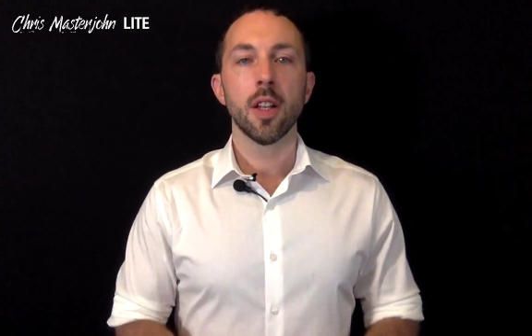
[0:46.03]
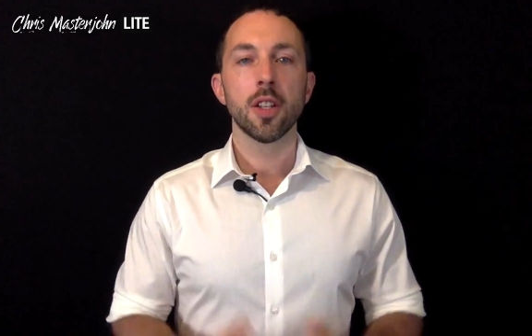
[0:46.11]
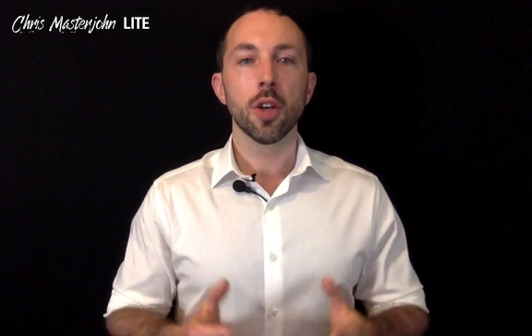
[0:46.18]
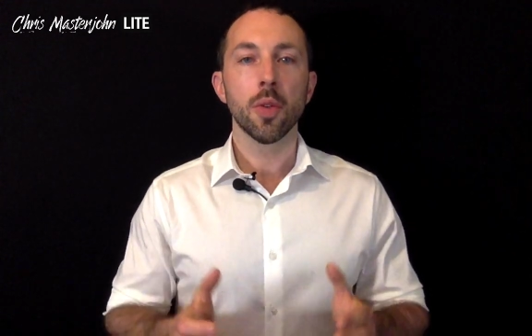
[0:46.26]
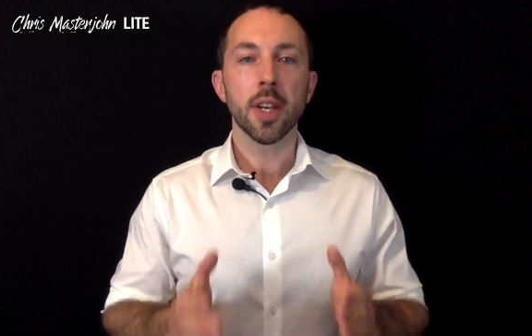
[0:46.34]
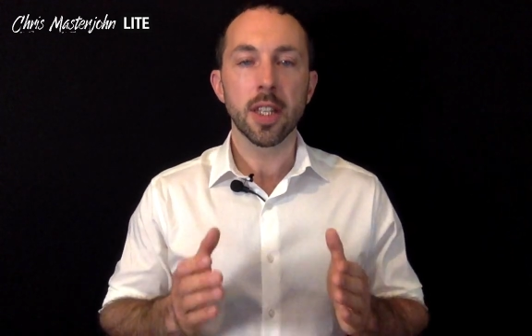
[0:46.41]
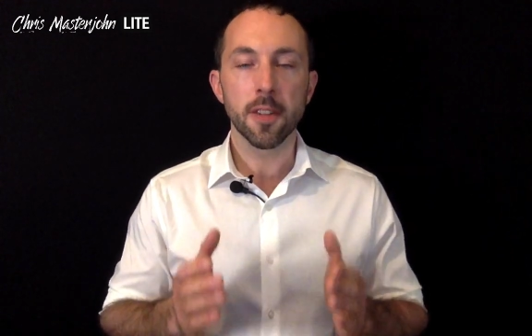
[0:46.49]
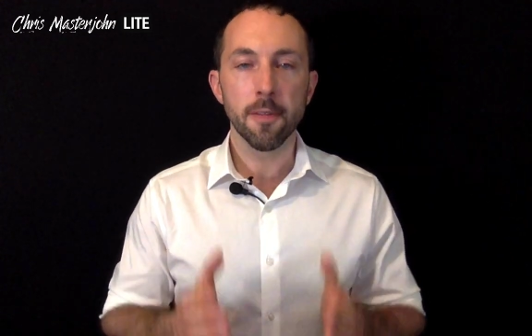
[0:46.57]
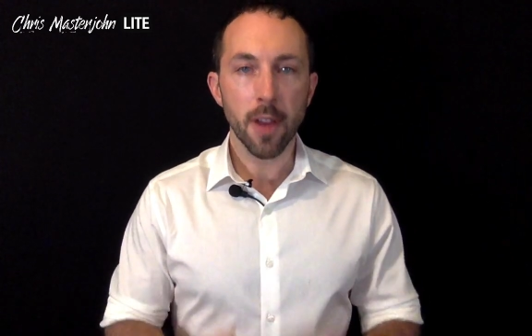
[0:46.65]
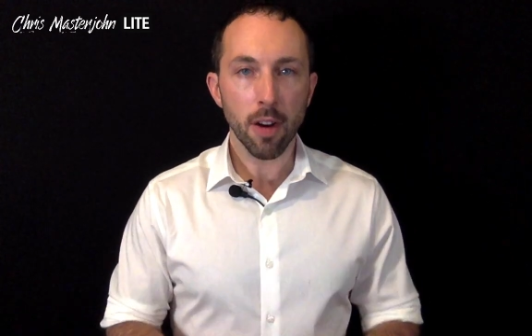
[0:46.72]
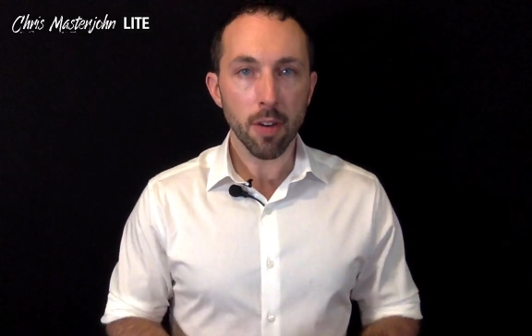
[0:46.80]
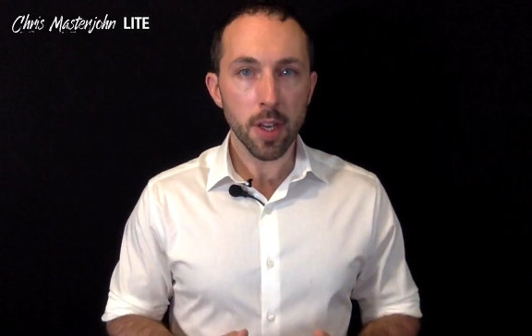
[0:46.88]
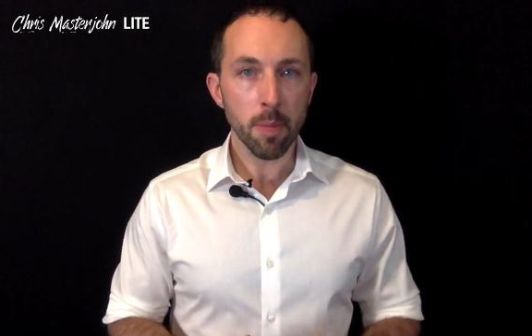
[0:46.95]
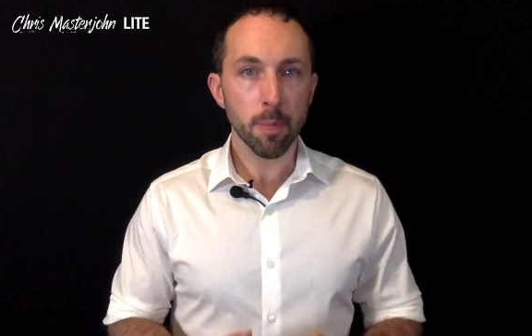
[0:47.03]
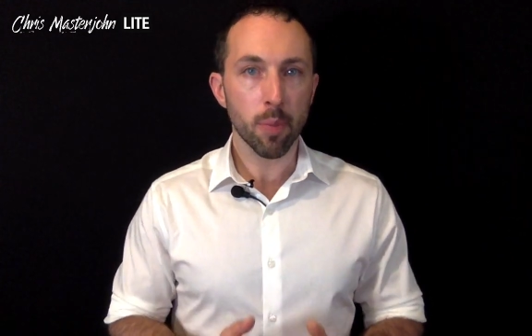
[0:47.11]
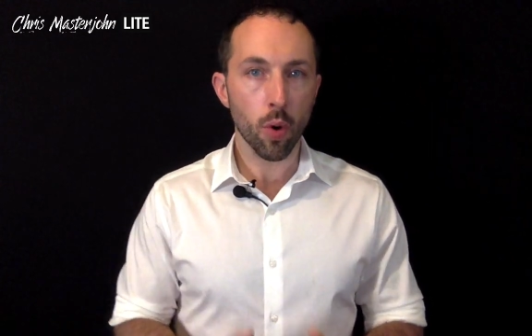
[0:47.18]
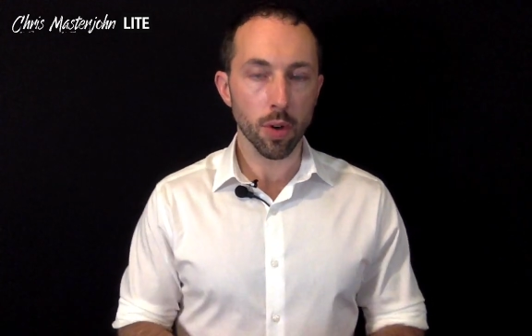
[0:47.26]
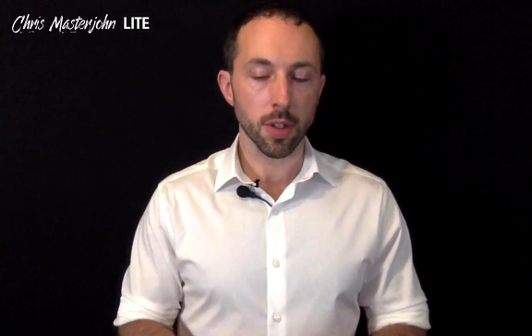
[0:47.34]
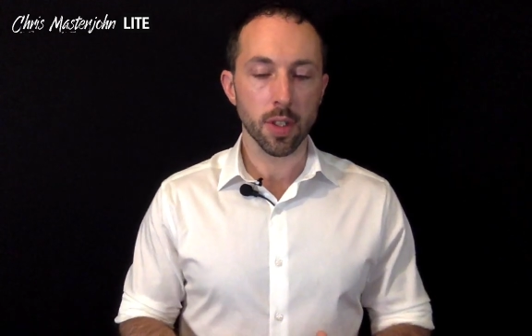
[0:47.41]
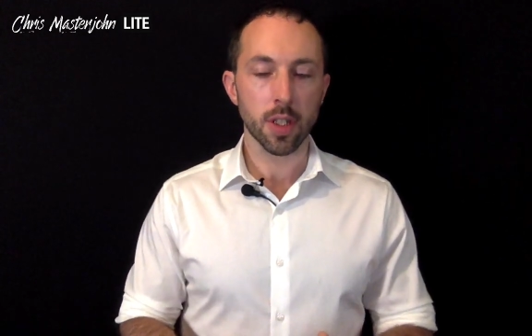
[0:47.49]
So it's very
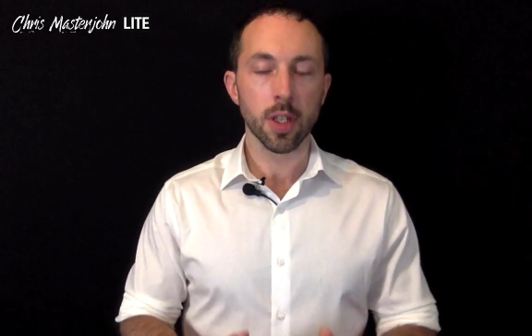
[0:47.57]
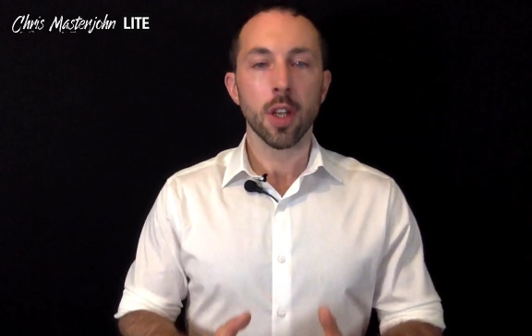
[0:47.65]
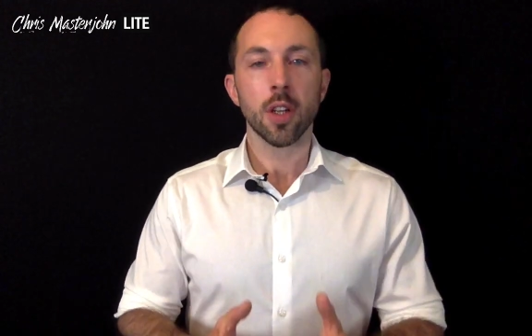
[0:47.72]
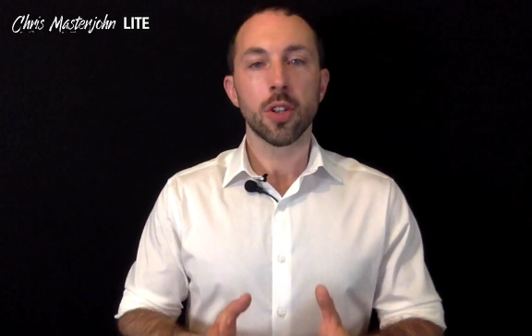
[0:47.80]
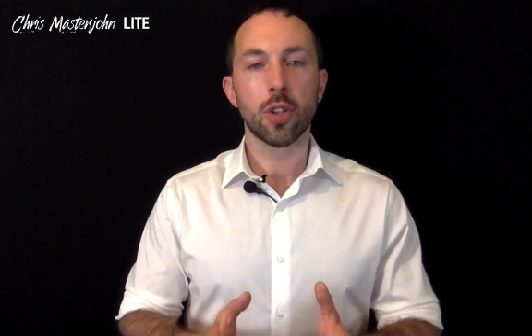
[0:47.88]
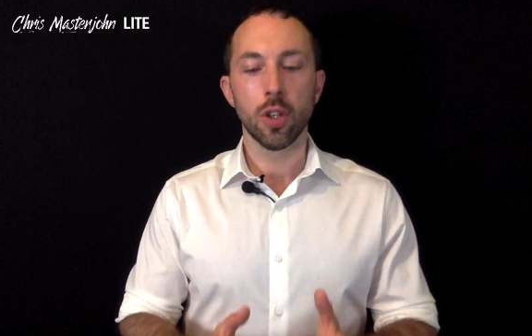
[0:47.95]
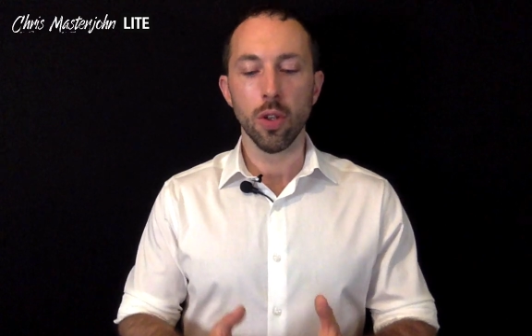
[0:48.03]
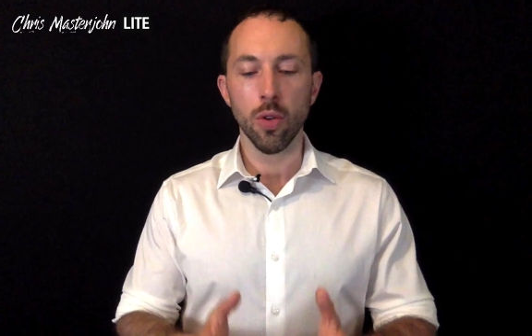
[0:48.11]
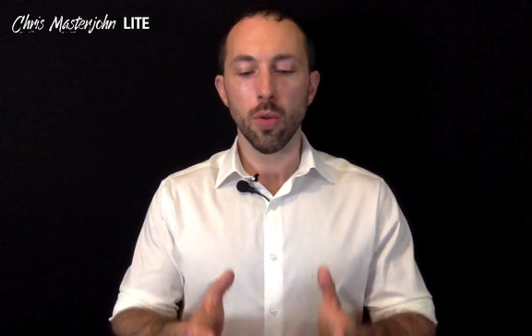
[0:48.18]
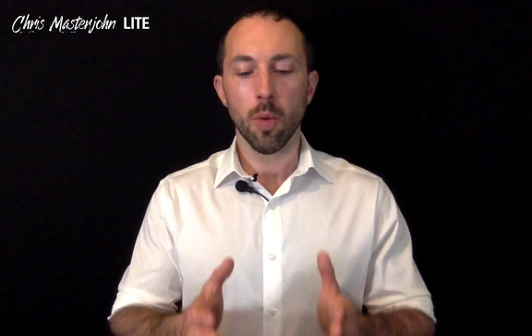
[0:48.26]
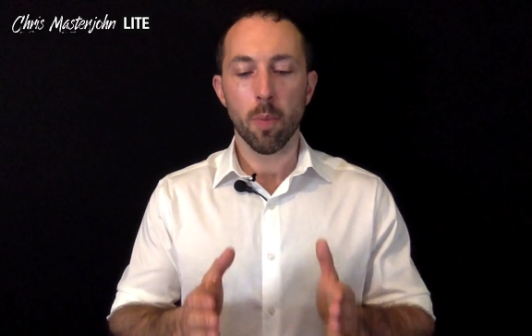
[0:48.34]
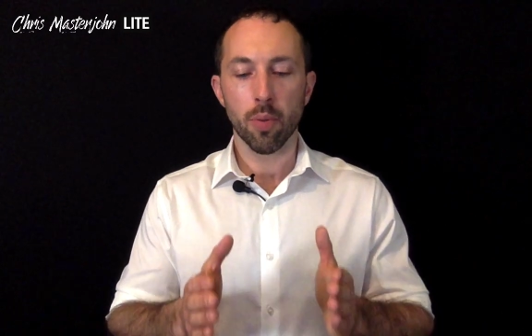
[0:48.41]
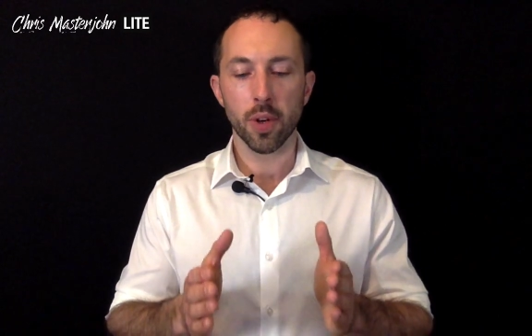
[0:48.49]
important to